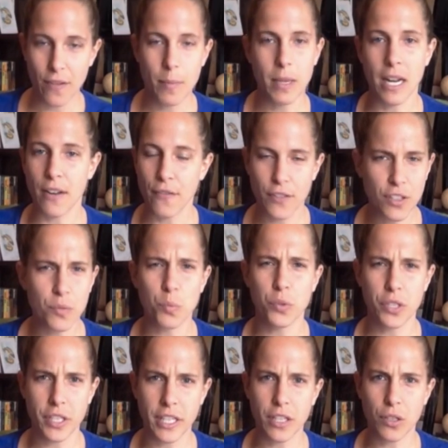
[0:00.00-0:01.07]
I mean, I feel
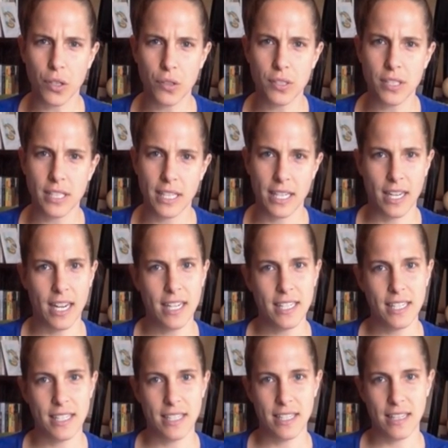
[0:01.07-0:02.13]
really closely
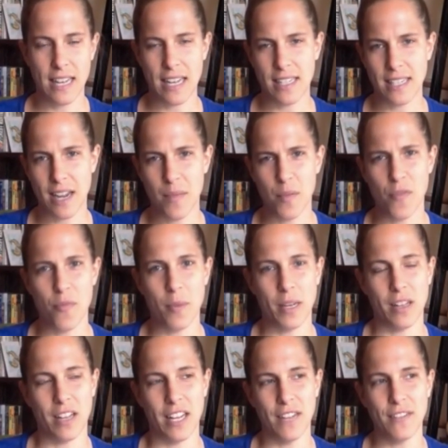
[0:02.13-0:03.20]
connected to that time of my
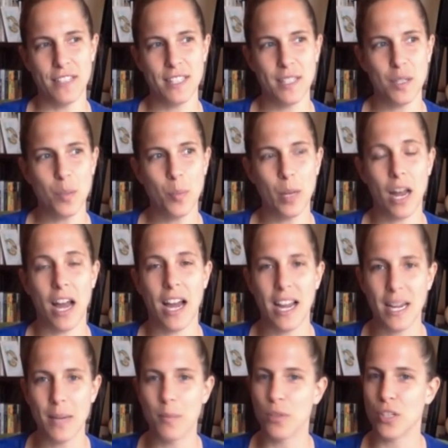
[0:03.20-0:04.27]
life still, but I
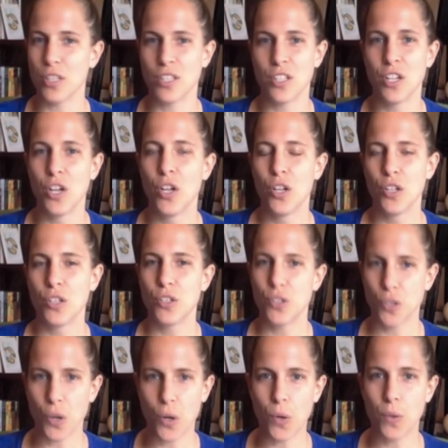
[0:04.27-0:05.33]
am just
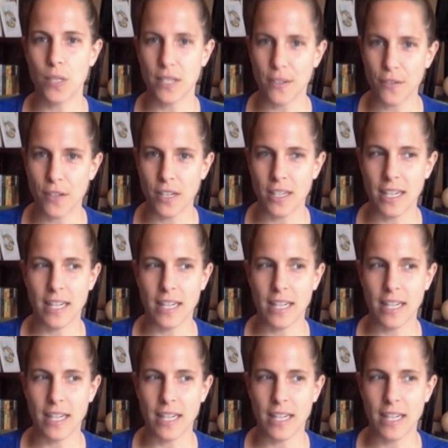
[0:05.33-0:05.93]
so different.